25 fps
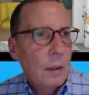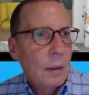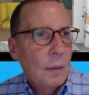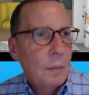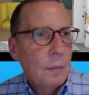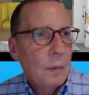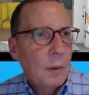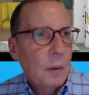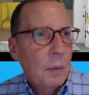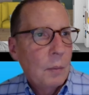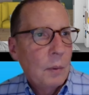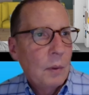
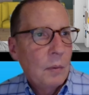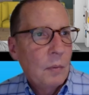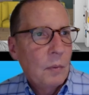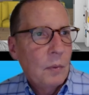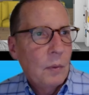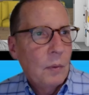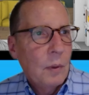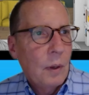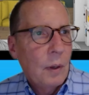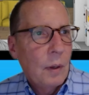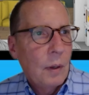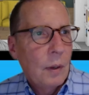that
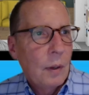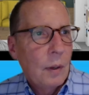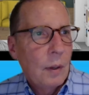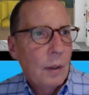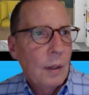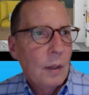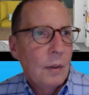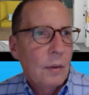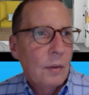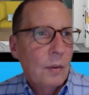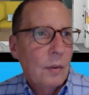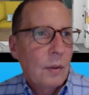we've done
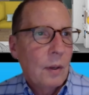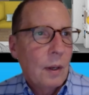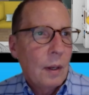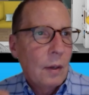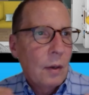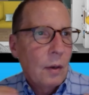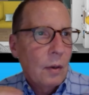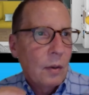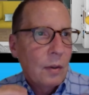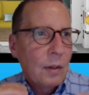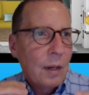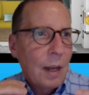
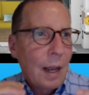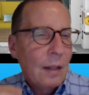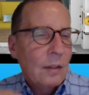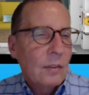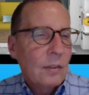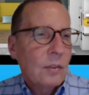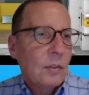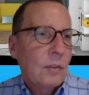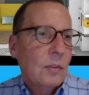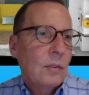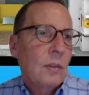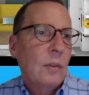inside our
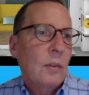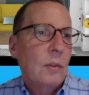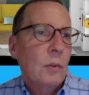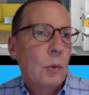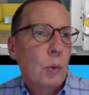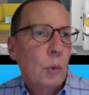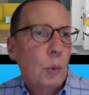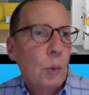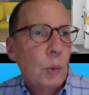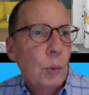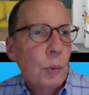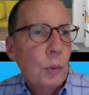tasks and
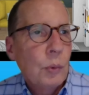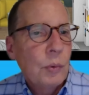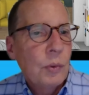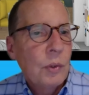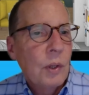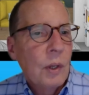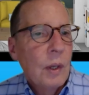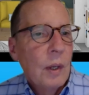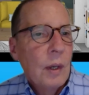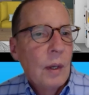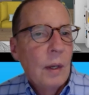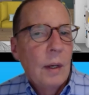tools,
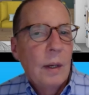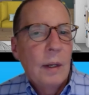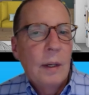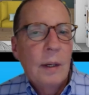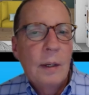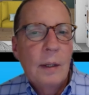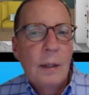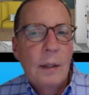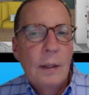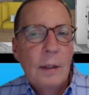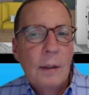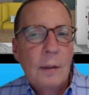
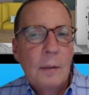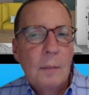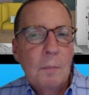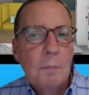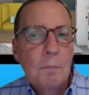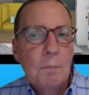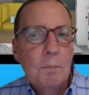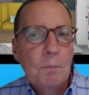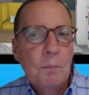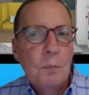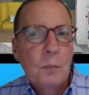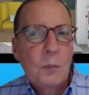
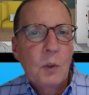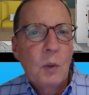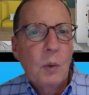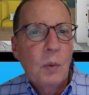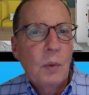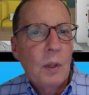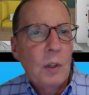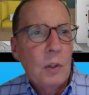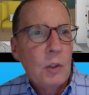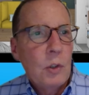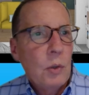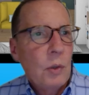so
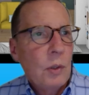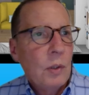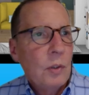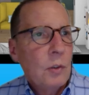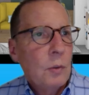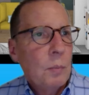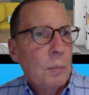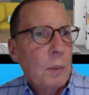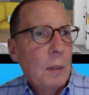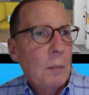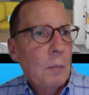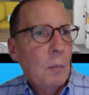that you can
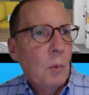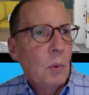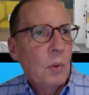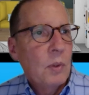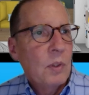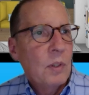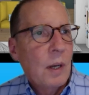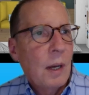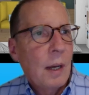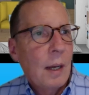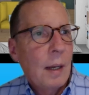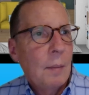spend more
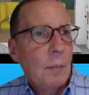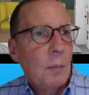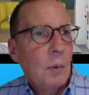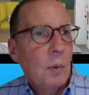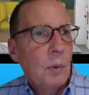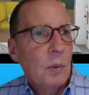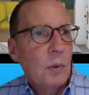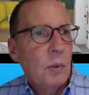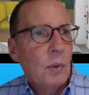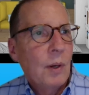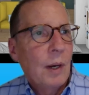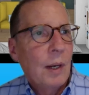time
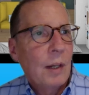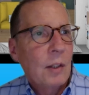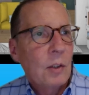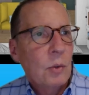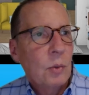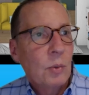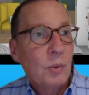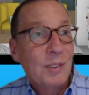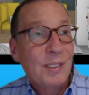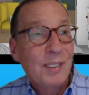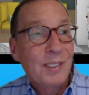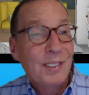on your
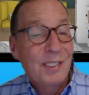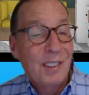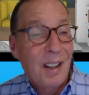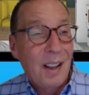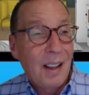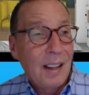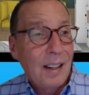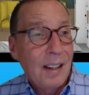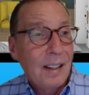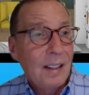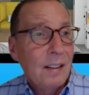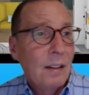actual
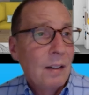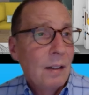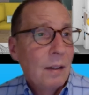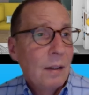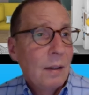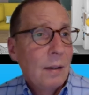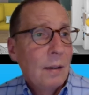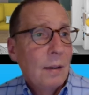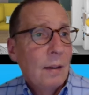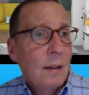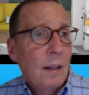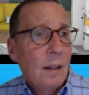design
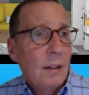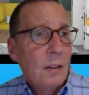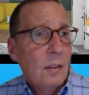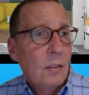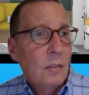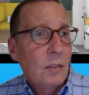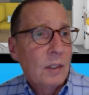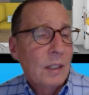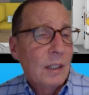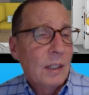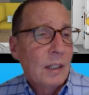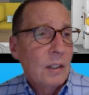and your
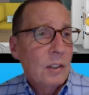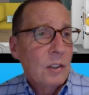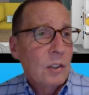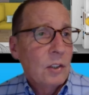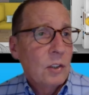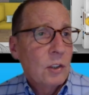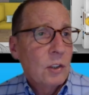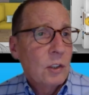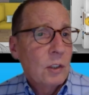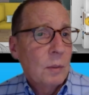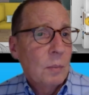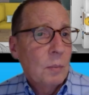
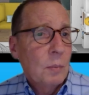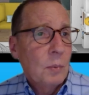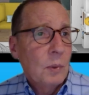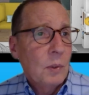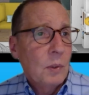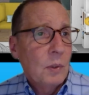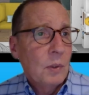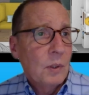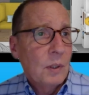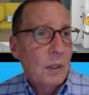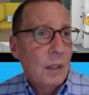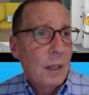relationship with
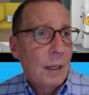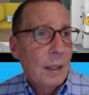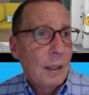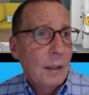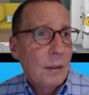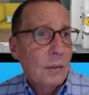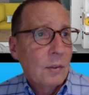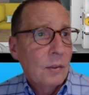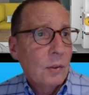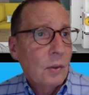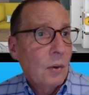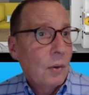your
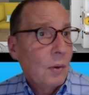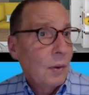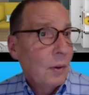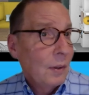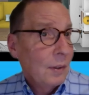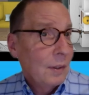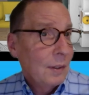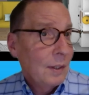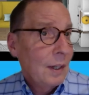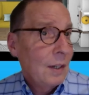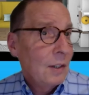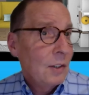clients. So our
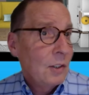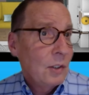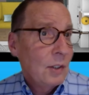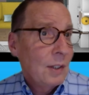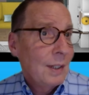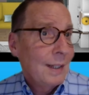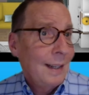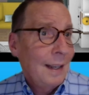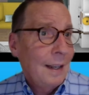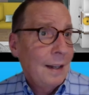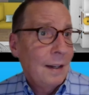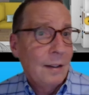intention,
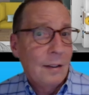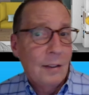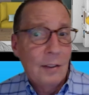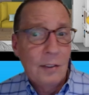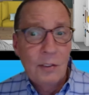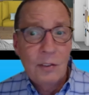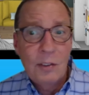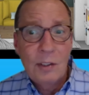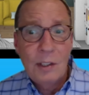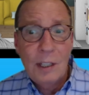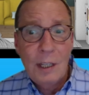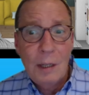again,
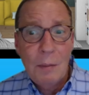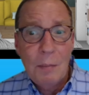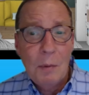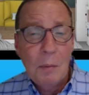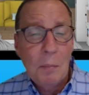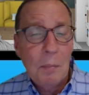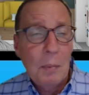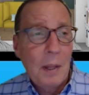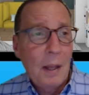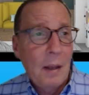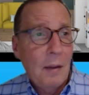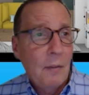is to keep the
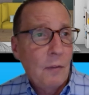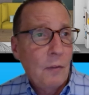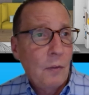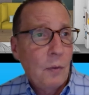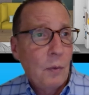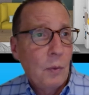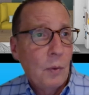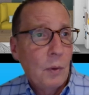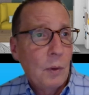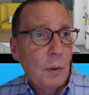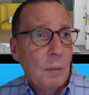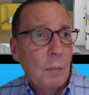
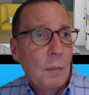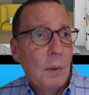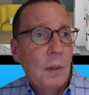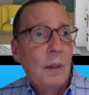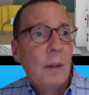platform